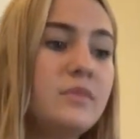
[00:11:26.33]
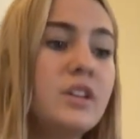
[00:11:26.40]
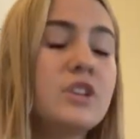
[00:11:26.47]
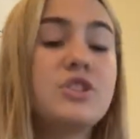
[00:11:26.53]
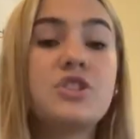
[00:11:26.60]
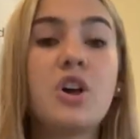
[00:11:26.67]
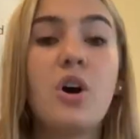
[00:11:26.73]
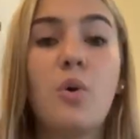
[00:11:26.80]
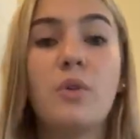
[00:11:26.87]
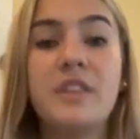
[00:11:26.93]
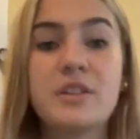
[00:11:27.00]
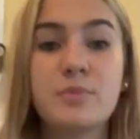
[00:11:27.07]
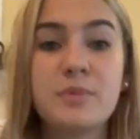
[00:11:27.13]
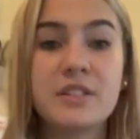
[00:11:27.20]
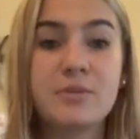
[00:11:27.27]
So
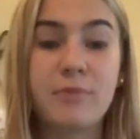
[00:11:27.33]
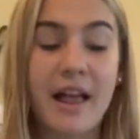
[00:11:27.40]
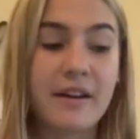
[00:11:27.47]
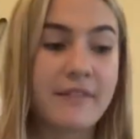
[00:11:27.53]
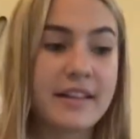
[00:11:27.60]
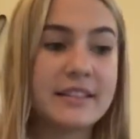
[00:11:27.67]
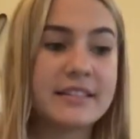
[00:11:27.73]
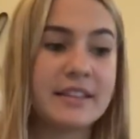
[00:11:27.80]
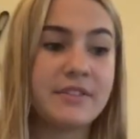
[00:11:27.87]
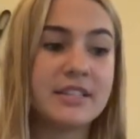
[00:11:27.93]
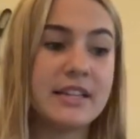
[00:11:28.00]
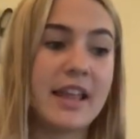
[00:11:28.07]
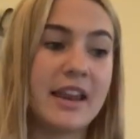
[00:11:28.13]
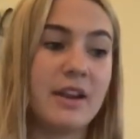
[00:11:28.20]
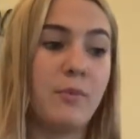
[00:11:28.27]
this was ratified in
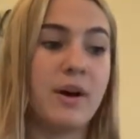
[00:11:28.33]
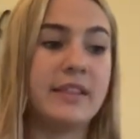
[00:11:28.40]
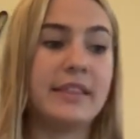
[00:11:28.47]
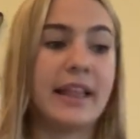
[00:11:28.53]
1781.